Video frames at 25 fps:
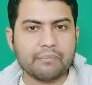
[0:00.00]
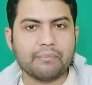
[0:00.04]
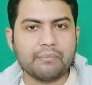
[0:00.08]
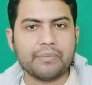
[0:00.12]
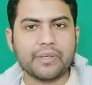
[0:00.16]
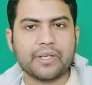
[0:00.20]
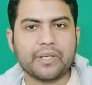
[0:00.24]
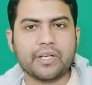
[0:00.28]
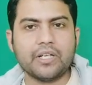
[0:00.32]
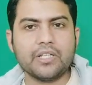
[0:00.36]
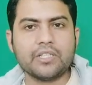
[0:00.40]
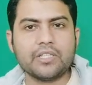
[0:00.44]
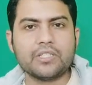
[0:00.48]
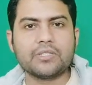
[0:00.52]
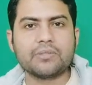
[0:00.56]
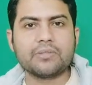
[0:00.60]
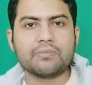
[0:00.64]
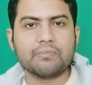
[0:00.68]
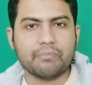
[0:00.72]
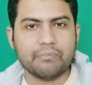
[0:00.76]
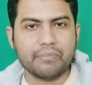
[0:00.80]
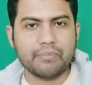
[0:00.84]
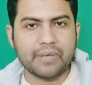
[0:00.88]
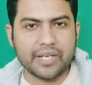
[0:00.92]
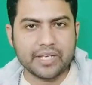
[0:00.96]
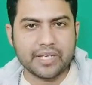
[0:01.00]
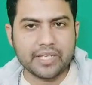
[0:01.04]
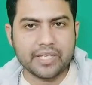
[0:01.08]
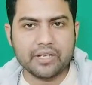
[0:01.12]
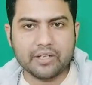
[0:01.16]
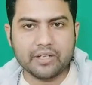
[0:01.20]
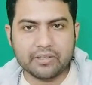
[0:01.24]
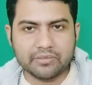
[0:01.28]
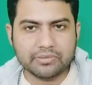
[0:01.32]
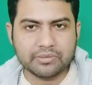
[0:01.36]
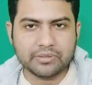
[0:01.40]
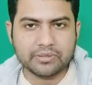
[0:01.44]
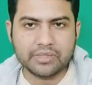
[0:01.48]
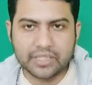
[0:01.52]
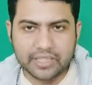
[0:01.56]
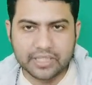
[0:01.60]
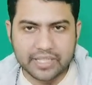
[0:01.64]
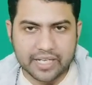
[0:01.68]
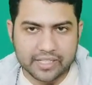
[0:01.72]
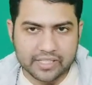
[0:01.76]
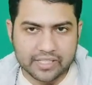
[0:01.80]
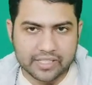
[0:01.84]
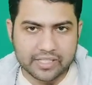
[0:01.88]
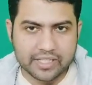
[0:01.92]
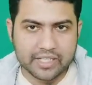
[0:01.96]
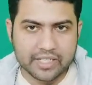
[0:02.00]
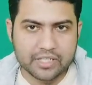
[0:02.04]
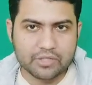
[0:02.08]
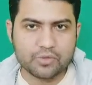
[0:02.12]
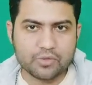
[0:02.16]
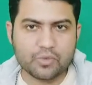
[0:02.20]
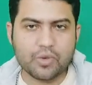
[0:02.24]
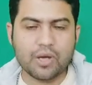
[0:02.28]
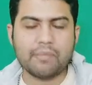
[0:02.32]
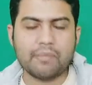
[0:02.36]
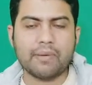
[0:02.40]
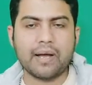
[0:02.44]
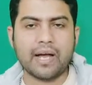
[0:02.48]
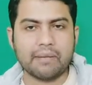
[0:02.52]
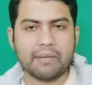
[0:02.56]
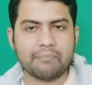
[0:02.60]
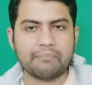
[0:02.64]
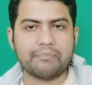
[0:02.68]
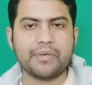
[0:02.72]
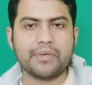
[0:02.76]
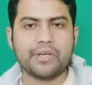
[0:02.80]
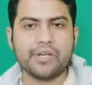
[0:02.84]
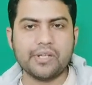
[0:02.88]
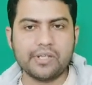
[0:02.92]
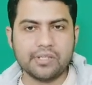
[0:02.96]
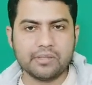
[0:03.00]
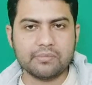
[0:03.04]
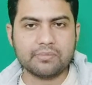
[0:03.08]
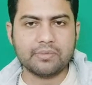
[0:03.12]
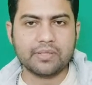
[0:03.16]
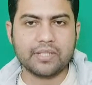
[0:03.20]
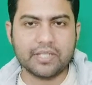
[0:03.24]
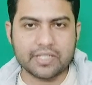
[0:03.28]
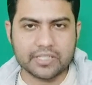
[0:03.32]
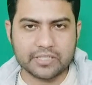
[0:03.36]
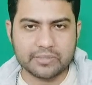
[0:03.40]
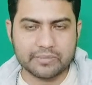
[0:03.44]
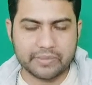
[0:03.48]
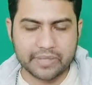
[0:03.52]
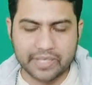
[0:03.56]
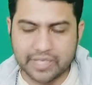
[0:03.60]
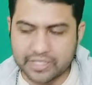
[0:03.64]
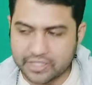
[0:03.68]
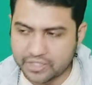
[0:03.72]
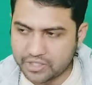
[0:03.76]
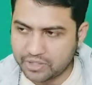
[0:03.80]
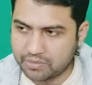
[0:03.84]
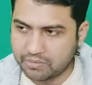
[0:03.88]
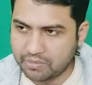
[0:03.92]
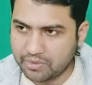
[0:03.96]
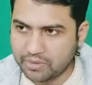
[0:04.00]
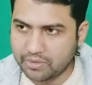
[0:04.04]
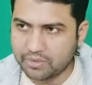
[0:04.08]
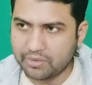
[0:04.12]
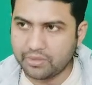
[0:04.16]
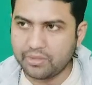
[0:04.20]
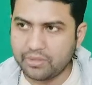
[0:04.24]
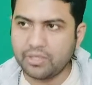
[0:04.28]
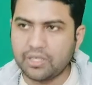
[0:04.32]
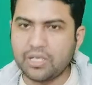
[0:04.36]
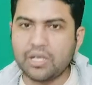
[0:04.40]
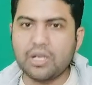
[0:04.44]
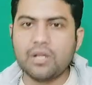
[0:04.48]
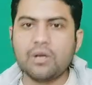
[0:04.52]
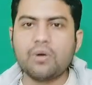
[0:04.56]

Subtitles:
because many of the candidates who have appeared for SBI CPO